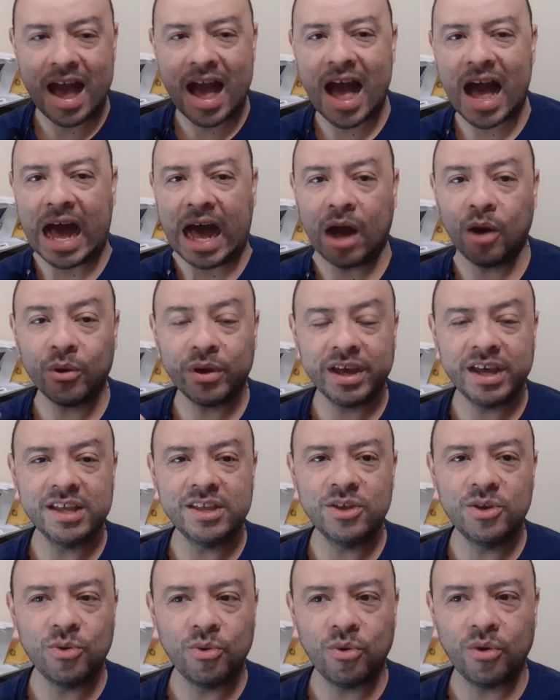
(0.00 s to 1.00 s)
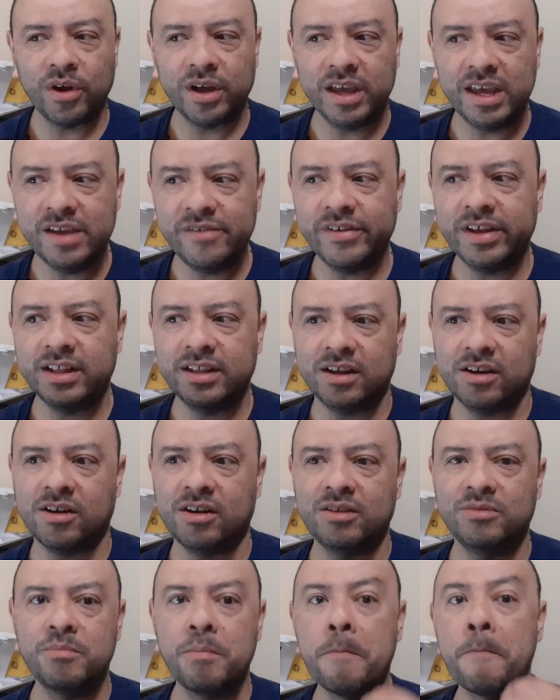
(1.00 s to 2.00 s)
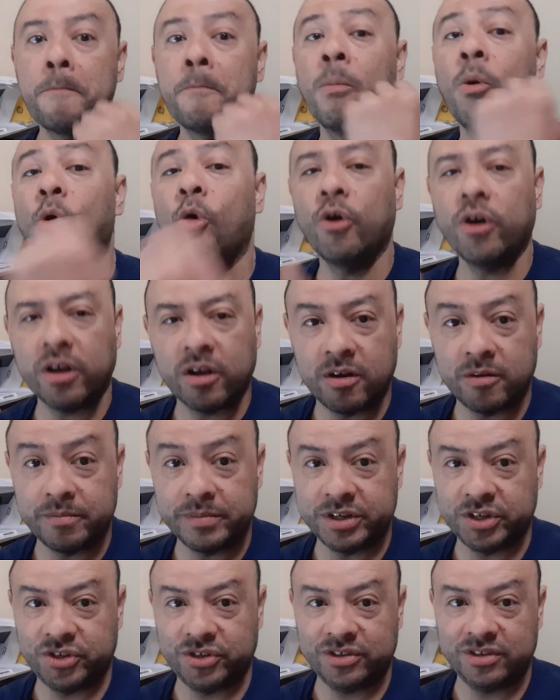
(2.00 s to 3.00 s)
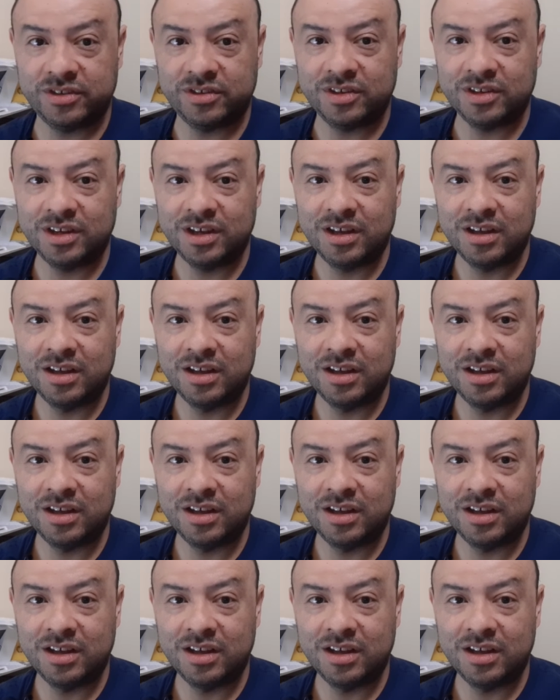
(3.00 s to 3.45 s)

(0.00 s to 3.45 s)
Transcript: how can you even earn more commissions,